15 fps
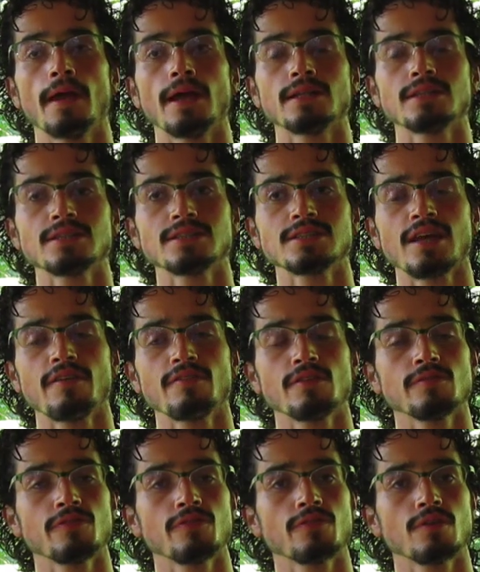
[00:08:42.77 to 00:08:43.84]
And the
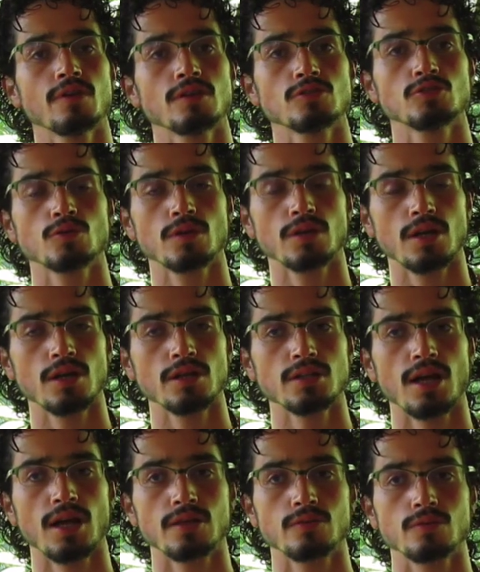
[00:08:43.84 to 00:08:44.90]
seventh, Shukra
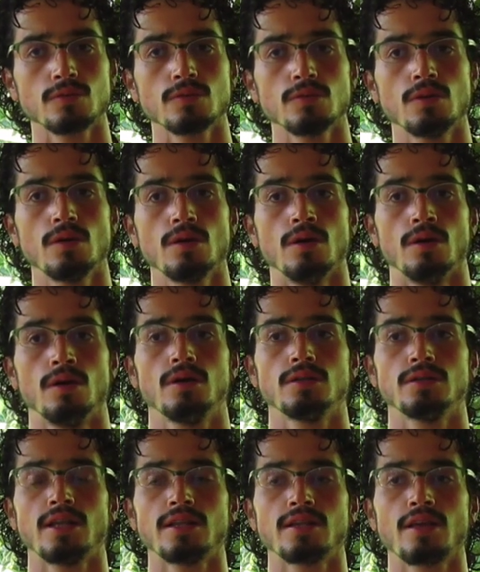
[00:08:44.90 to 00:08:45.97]
Dhatu,
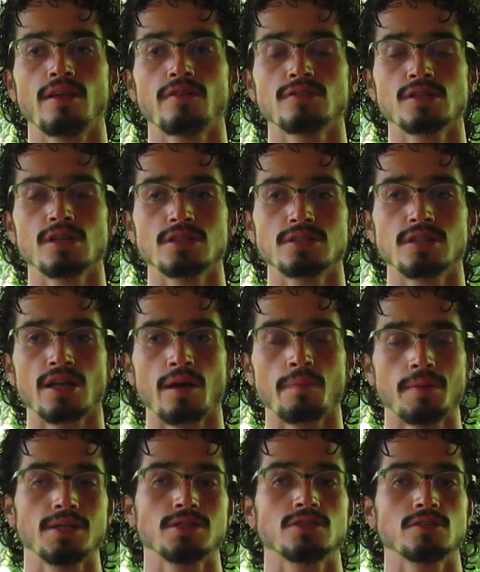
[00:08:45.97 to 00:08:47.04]
that gives us the
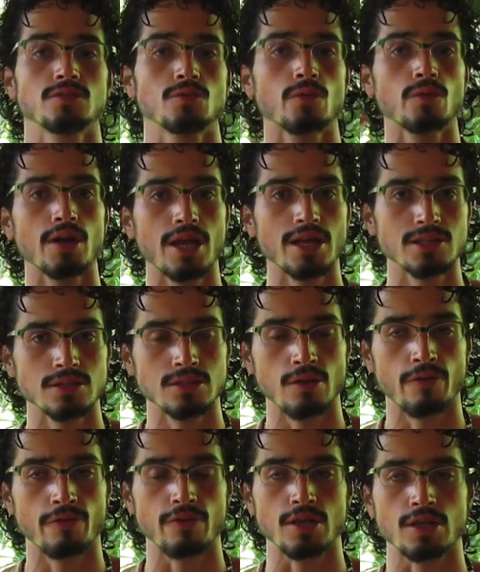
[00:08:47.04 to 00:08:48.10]
capacity to create new
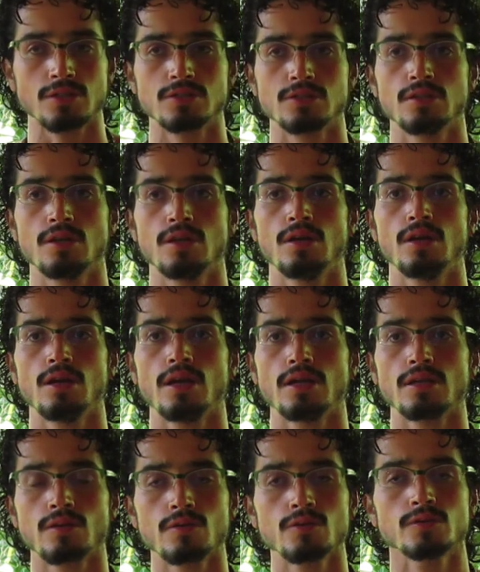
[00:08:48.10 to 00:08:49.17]
things,
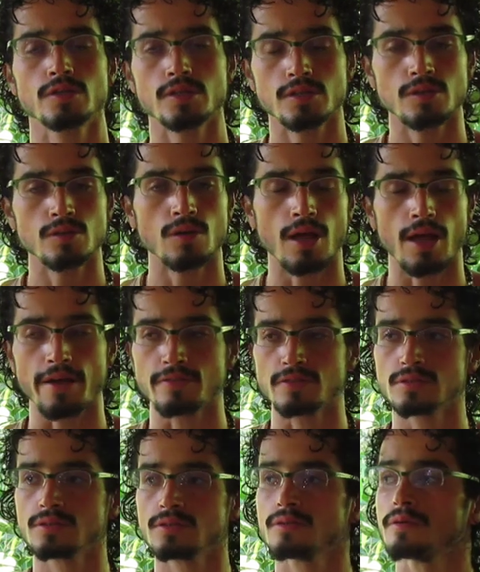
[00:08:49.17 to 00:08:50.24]
including new
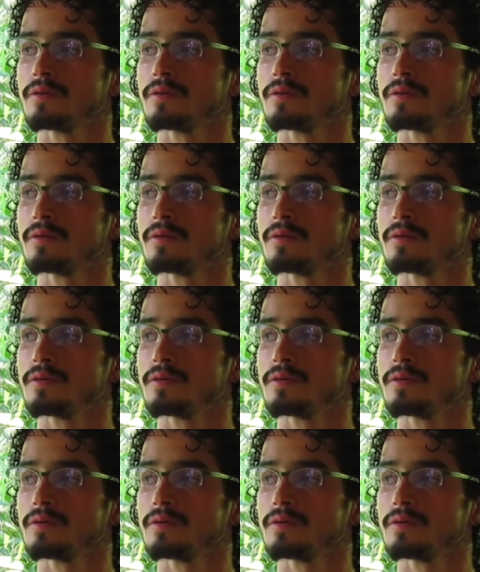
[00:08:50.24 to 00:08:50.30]
lives